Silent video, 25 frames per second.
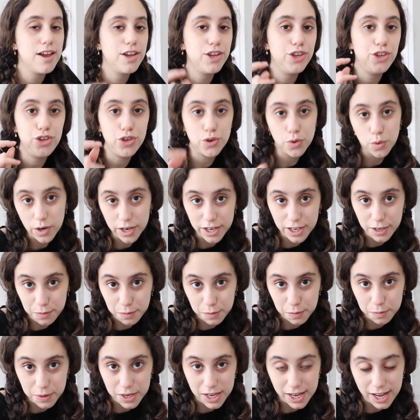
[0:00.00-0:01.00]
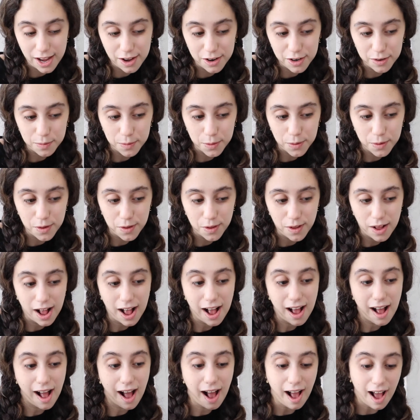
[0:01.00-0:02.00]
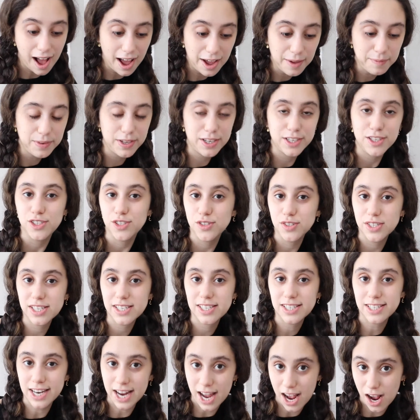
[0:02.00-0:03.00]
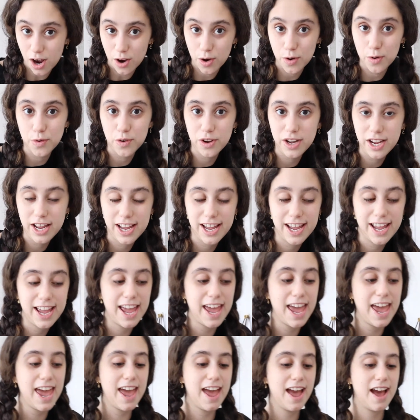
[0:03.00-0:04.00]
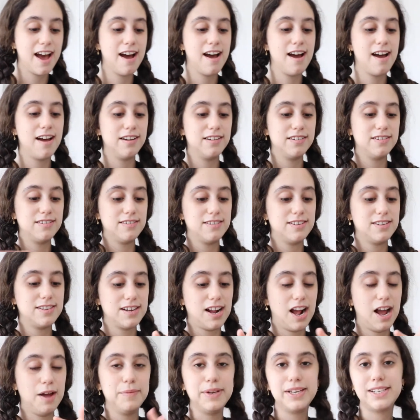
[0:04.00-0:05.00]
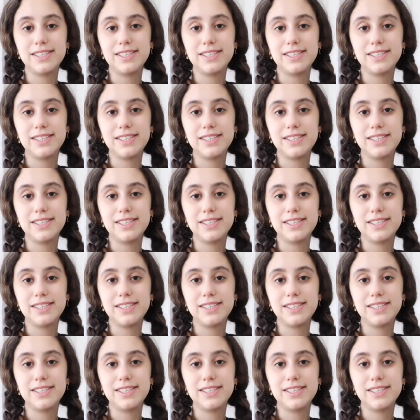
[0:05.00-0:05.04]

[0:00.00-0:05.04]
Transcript: you are keeping me accountable. I'm gonna do this now and I'm